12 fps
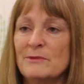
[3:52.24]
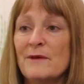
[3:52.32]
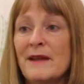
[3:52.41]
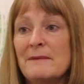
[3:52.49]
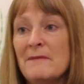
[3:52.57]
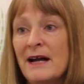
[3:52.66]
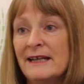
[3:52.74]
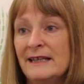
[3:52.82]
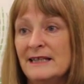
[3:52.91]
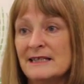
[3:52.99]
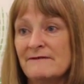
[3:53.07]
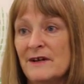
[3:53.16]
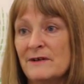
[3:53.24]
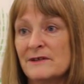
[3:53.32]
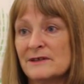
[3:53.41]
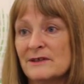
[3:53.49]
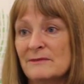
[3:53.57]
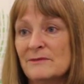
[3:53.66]
on what they might need to
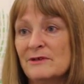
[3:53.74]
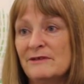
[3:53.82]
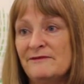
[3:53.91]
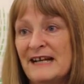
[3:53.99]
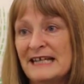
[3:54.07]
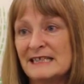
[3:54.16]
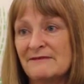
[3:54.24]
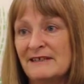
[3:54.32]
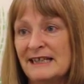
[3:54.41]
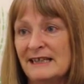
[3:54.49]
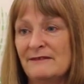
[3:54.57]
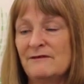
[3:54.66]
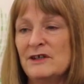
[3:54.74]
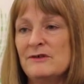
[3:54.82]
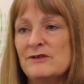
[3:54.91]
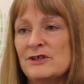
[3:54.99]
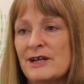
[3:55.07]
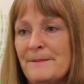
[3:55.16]
focus on more effectively in the
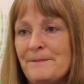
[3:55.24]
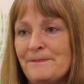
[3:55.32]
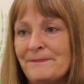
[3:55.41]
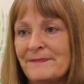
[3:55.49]
future.